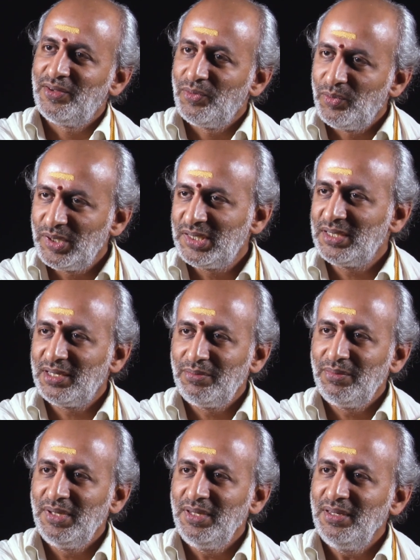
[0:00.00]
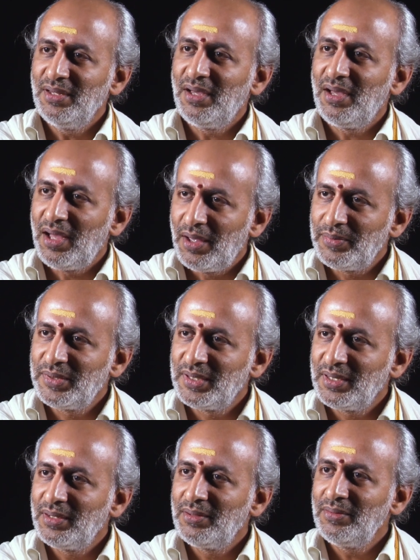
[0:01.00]
which can be
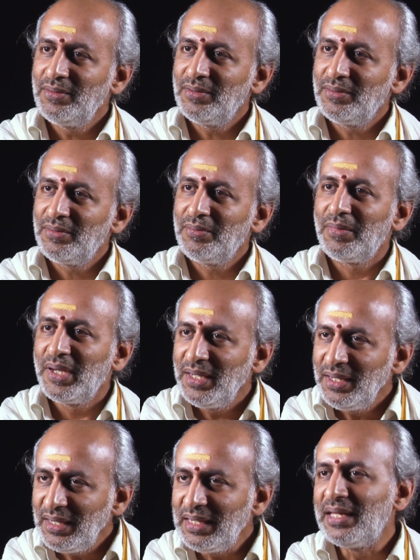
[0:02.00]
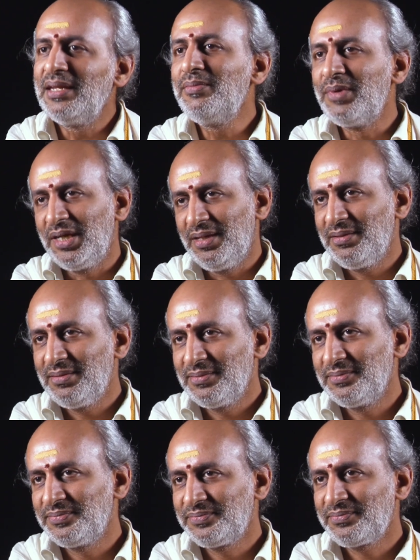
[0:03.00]
observed by anybody.
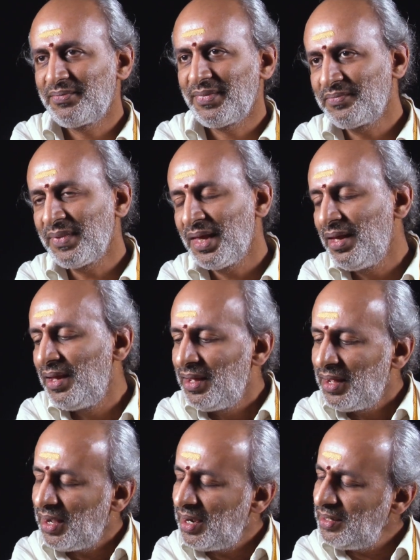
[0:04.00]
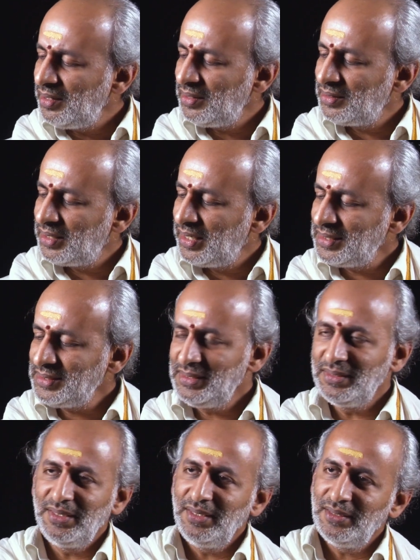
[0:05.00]
And the next
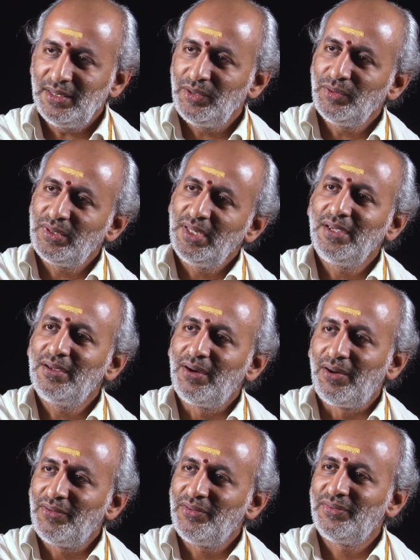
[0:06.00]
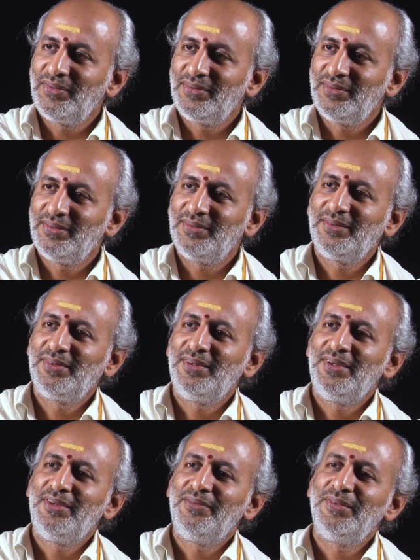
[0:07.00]
thing that you think of,
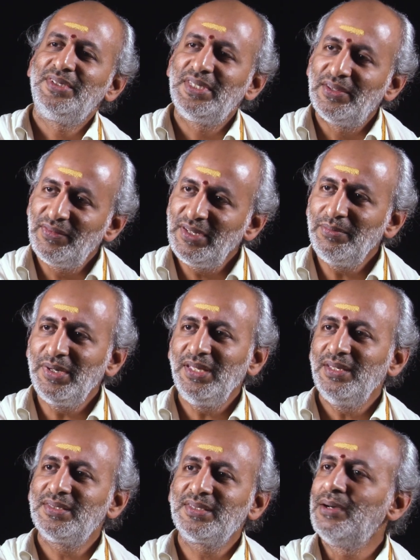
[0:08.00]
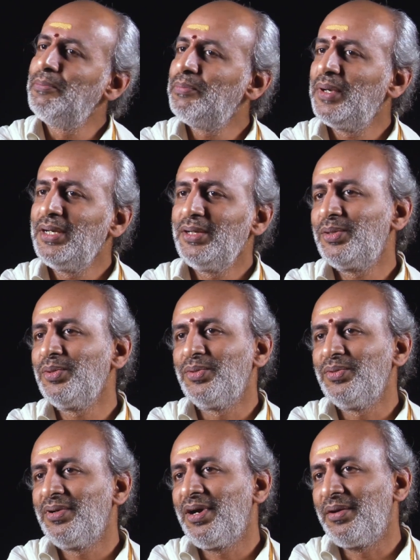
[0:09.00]
which everybody is compelled
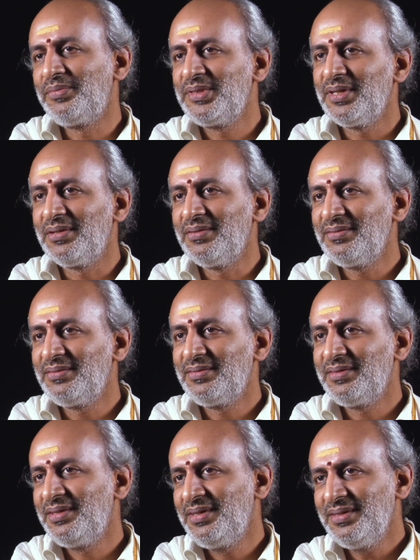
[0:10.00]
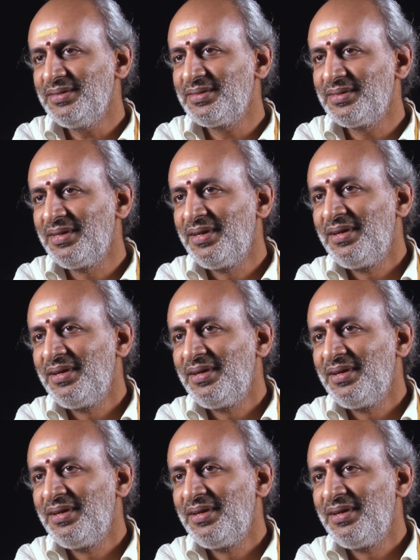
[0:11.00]
to observe, is